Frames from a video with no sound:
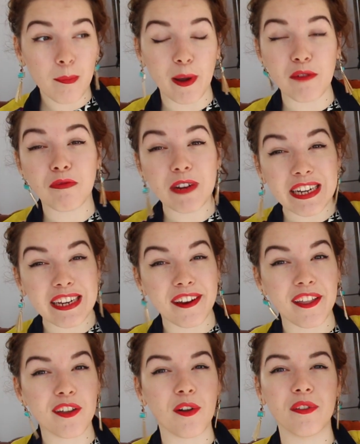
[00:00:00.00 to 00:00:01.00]
but I really
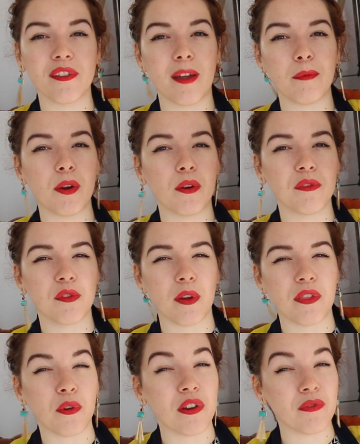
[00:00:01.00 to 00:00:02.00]
like the concept of, so
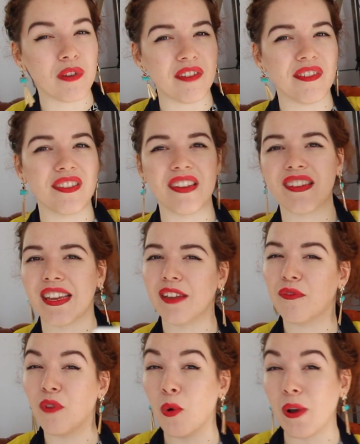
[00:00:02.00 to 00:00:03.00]
I thought I'd revisit
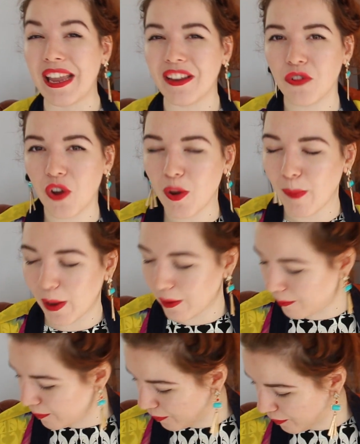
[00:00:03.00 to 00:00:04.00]
it for Inktober.